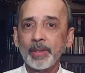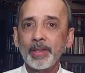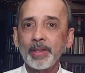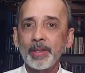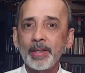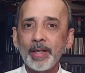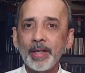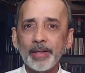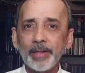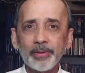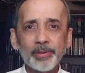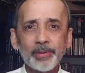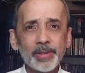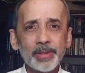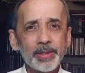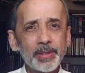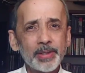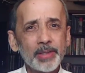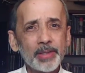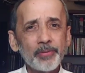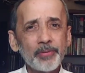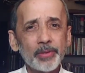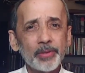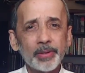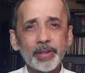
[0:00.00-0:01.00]
I don't
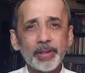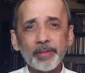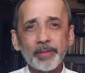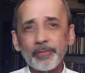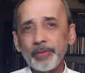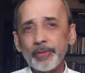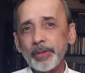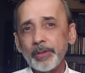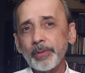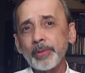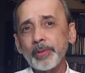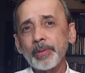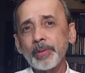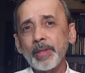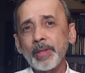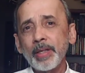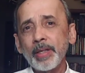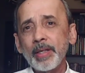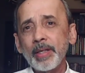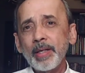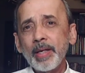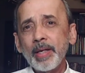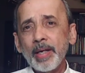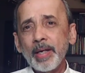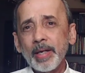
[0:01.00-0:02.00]
agree with that view,
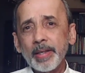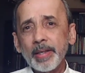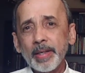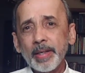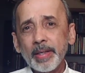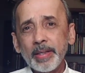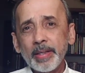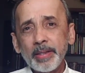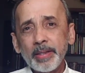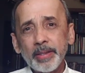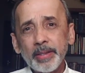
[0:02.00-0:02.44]
and I